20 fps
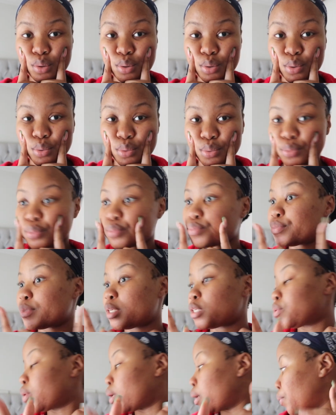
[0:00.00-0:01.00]
So
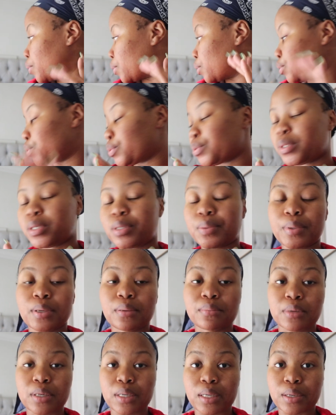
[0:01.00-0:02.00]
that's what I wanna do. Anyway,
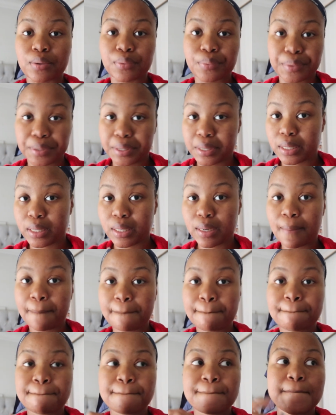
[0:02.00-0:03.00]
I'm gonna get ready
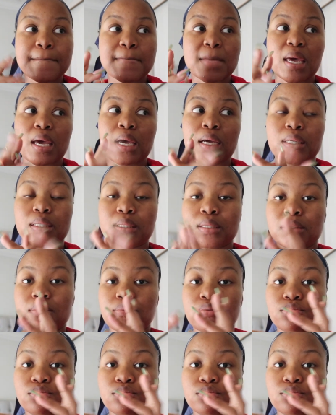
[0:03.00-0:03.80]
and,